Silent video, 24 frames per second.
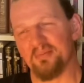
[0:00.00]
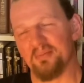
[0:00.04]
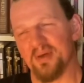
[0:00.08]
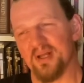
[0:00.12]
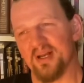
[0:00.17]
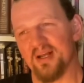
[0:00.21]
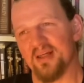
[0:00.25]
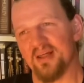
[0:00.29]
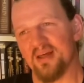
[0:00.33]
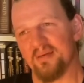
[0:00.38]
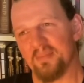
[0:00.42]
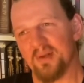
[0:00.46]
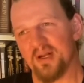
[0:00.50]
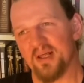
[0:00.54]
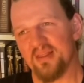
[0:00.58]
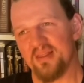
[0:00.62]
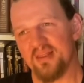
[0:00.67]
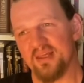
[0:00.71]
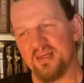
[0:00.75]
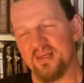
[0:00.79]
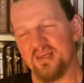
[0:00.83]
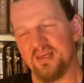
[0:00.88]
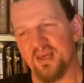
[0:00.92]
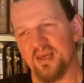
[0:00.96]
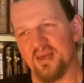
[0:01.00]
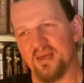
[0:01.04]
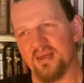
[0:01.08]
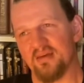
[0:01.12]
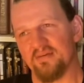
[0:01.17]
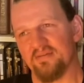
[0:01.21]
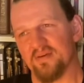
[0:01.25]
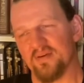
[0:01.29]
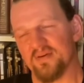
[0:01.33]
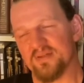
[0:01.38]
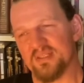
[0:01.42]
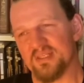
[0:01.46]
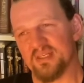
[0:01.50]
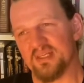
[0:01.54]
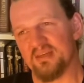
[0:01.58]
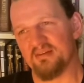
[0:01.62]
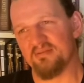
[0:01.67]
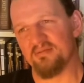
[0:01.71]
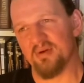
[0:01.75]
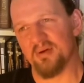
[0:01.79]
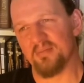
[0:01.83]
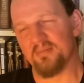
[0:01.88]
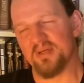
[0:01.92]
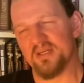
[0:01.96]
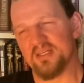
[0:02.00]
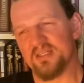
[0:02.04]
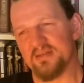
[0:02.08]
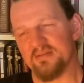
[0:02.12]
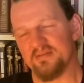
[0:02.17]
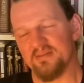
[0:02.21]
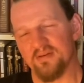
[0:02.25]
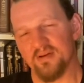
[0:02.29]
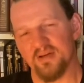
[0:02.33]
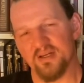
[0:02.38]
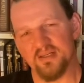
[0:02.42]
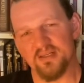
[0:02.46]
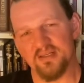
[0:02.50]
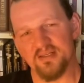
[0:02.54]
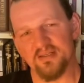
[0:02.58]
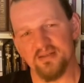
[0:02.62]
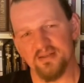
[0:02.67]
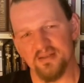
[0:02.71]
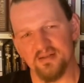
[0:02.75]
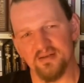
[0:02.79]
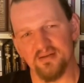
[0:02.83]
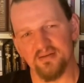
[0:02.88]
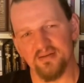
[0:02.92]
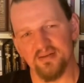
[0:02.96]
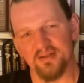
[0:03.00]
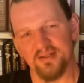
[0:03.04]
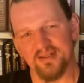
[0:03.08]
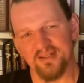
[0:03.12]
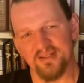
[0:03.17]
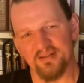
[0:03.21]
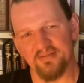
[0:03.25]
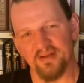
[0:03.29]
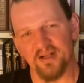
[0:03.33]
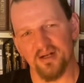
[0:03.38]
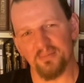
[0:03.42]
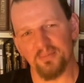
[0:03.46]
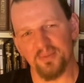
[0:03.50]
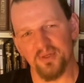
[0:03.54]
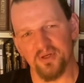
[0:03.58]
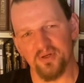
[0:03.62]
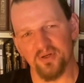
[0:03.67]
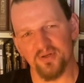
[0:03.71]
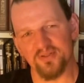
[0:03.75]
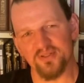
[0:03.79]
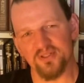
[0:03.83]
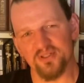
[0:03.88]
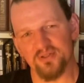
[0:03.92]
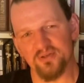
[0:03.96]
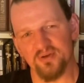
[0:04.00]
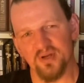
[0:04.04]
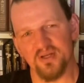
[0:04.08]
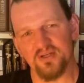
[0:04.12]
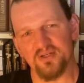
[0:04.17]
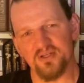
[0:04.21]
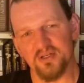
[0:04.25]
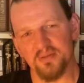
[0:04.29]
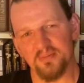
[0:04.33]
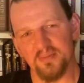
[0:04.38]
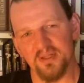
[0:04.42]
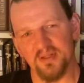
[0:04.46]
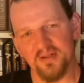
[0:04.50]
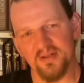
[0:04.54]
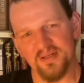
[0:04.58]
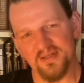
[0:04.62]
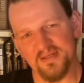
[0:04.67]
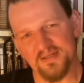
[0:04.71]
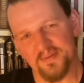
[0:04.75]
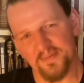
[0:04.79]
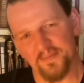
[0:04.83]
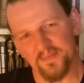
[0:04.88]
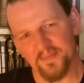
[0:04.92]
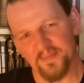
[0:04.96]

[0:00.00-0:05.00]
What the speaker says: But I think, if I was to give one piece of advice, develop your concentration abilities.